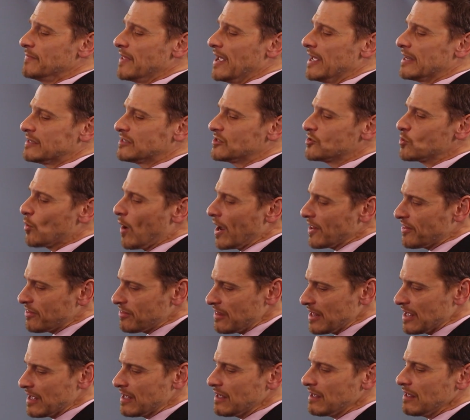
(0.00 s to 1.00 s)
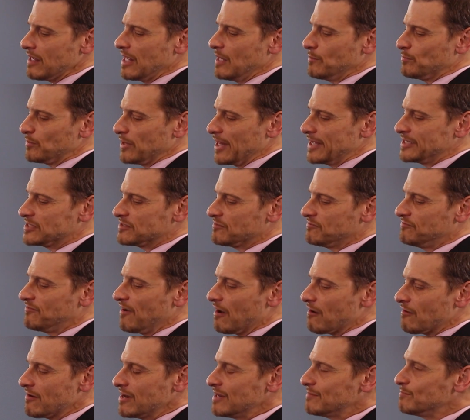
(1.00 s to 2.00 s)
And so I think he plays a
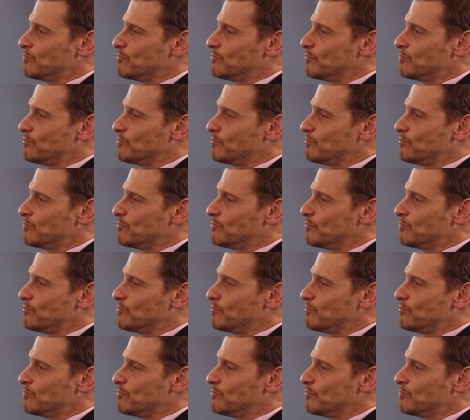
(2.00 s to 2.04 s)
very